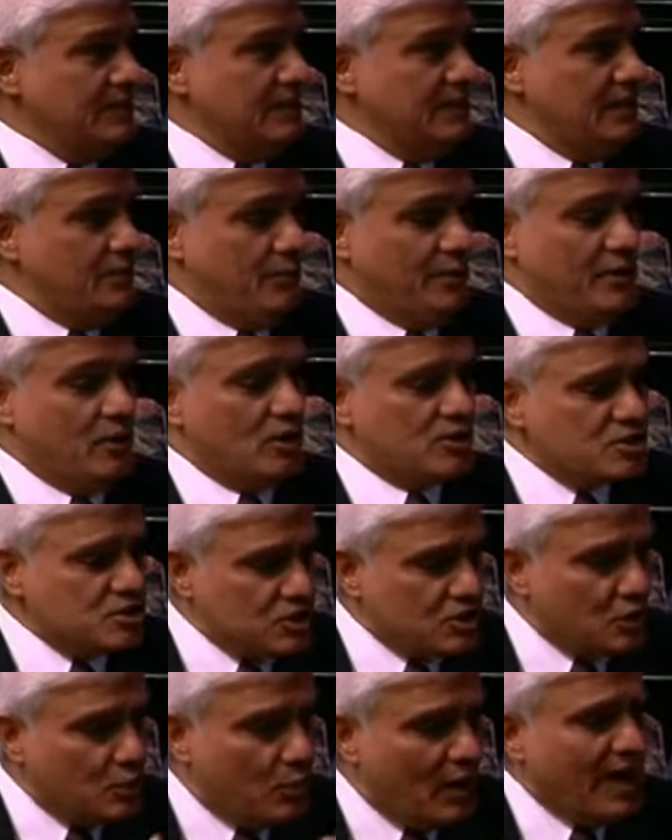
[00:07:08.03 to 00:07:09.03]
When
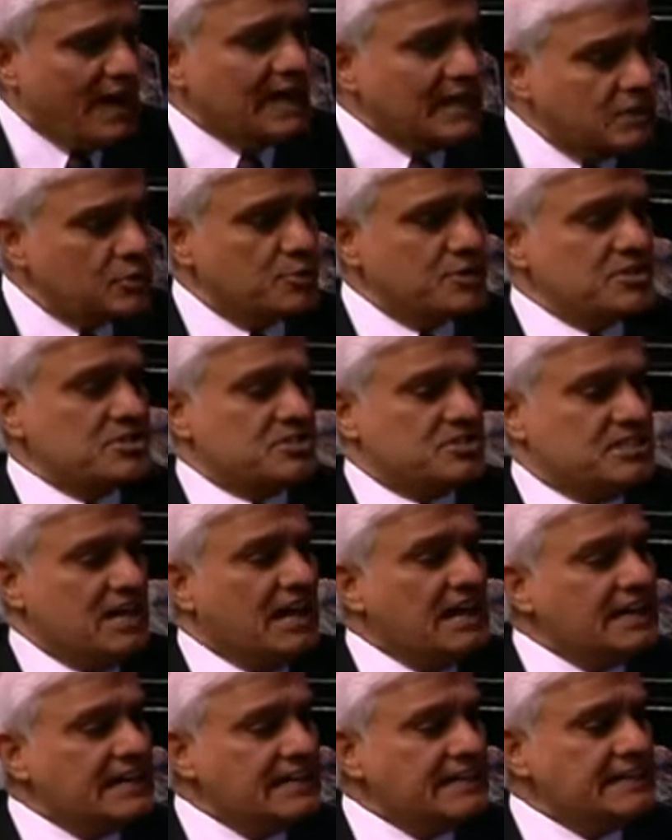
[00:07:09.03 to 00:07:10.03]
Oscar Wilde was
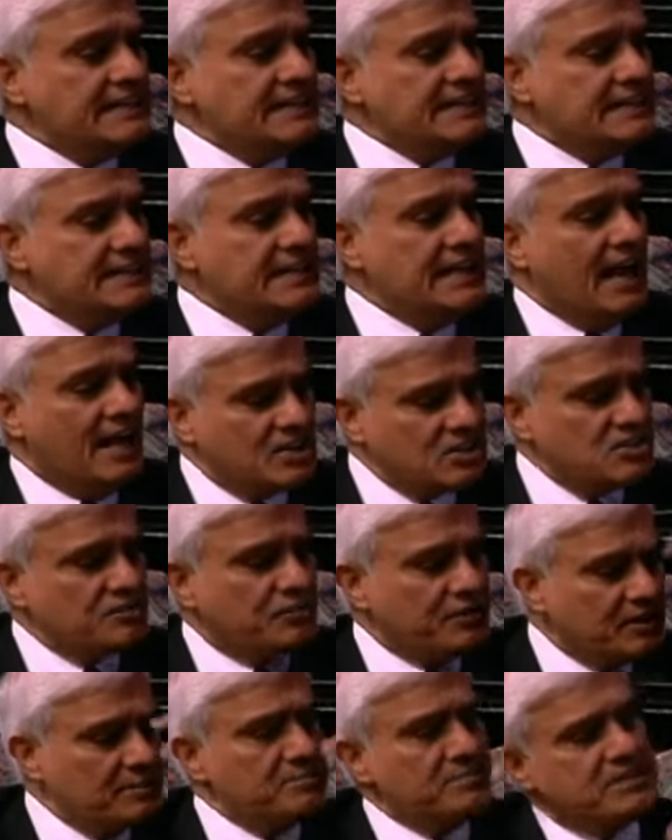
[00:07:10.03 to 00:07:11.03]
dying, he asked
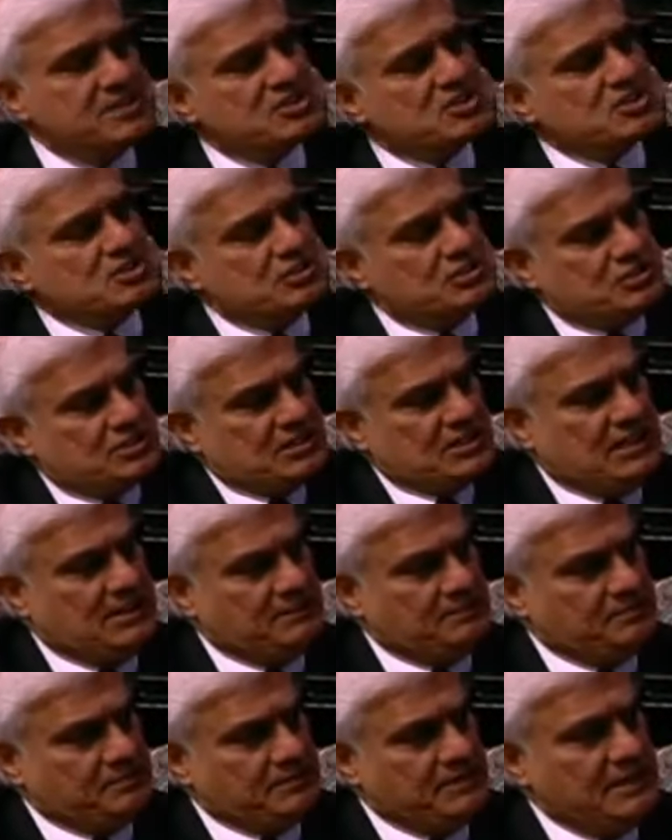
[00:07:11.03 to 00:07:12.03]
for a minister to
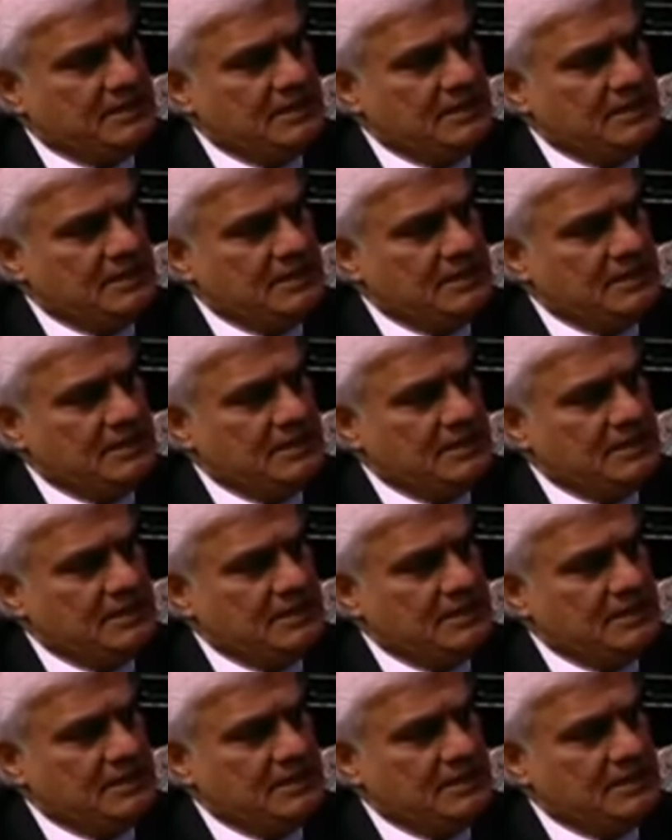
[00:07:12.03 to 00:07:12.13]
come,